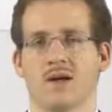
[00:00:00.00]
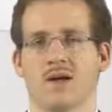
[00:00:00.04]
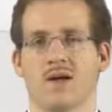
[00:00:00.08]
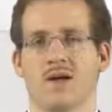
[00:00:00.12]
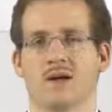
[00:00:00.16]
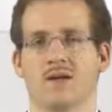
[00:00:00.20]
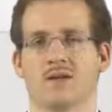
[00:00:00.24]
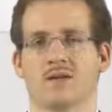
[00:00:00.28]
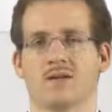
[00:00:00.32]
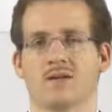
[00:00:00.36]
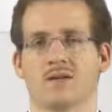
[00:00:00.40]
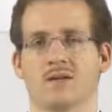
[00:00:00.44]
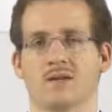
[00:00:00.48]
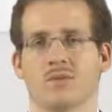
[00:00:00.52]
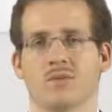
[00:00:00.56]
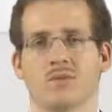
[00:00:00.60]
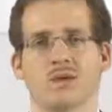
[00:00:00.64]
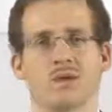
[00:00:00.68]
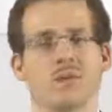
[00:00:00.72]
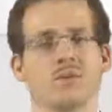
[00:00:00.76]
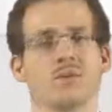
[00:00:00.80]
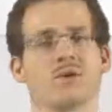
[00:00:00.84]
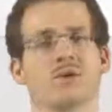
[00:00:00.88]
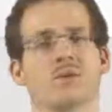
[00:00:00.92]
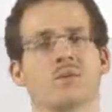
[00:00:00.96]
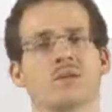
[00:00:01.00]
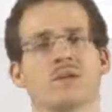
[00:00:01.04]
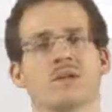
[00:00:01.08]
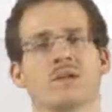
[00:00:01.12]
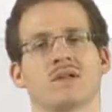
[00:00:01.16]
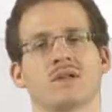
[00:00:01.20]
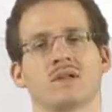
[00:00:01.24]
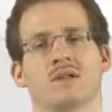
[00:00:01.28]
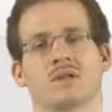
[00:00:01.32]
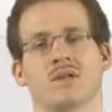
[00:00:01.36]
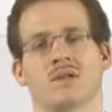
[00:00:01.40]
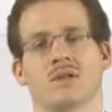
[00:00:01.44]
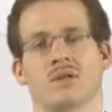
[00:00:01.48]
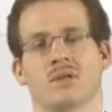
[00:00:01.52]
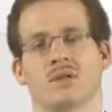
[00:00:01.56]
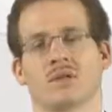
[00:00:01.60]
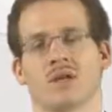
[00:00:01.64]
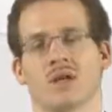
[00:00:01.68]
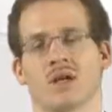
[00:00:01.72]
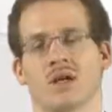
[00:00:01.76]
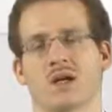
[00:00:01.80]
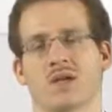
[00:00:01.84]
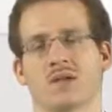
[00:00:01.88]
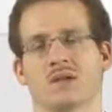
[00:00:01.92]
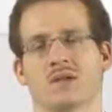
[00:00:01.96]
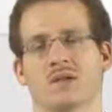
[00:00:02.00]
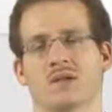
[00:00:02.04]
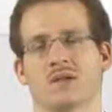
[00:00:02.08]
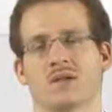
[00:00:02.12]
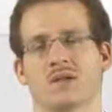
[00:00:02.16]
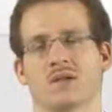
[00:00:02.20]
and implement it in your application.